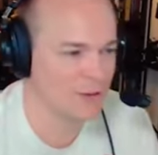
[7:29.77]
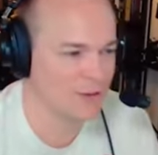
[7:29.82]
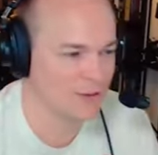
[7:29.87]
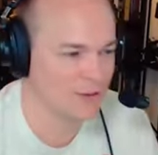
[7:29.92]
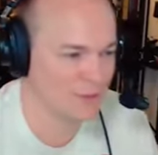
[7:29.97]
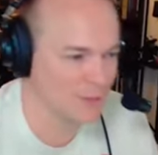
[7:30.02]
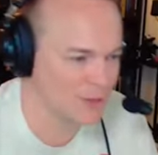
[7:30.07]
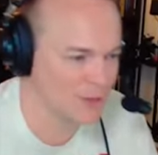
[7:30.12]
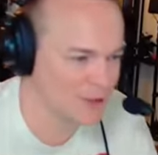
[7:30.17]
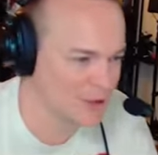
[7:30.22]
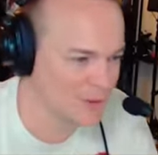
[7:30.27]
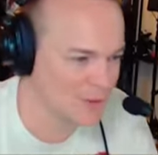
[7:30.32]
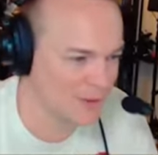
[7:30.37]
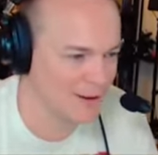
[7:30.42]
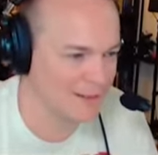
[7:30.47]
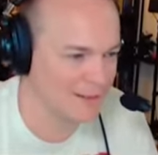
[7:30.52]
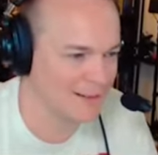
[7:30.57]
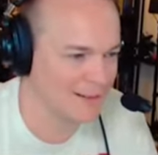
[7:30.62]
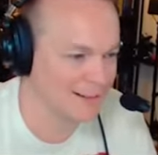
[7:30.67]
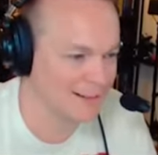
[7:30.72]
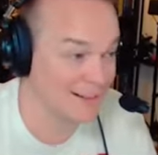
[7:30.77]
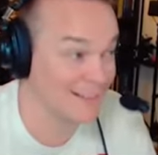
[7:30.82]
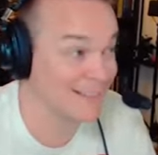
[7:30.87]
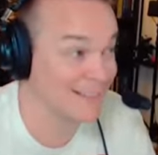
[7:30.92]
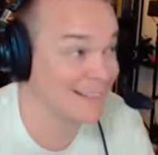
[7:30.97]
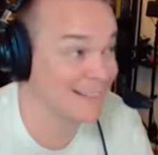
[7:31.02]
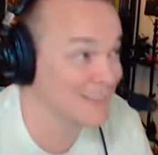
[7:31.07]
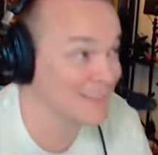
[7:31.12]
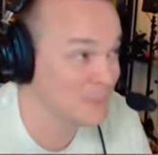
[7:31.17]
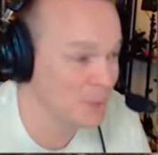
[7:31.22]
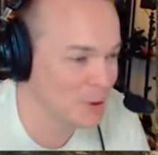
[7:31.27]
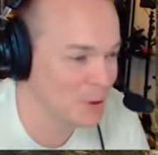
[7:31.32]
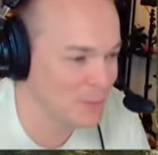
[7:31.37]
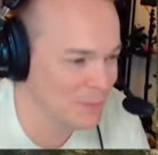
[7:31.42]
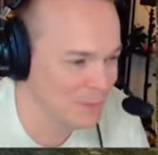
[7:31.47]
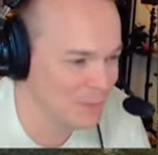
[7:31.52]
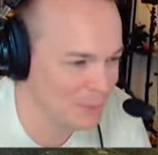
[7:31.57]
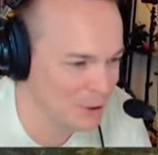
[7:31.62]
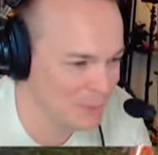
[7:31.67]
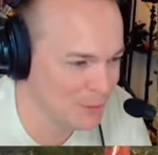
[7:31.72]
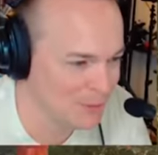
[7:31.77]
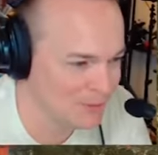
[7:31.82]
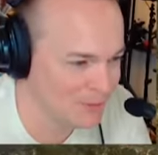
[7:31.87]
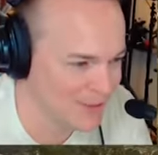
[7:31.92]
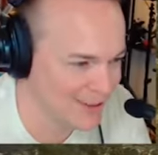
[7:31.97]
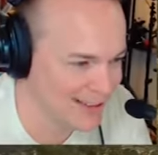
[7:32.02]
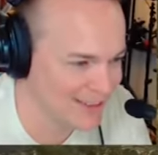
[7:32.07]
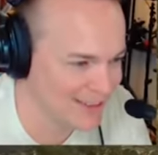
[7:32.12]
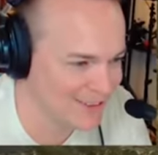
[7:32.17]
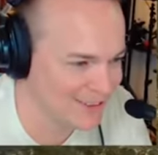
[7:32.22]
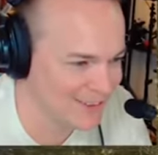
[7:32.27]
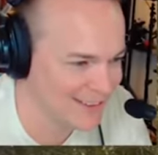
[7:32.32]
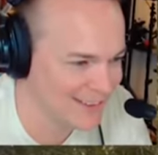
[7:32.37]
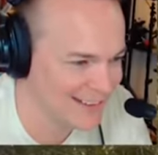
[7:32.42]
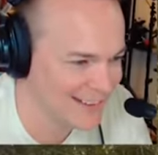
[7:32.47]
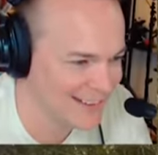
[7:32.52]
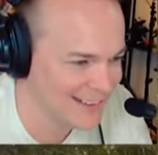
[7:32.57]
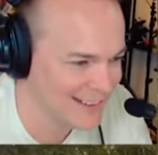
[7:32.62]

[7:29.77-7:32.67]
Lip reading: we switch to our boom sticks?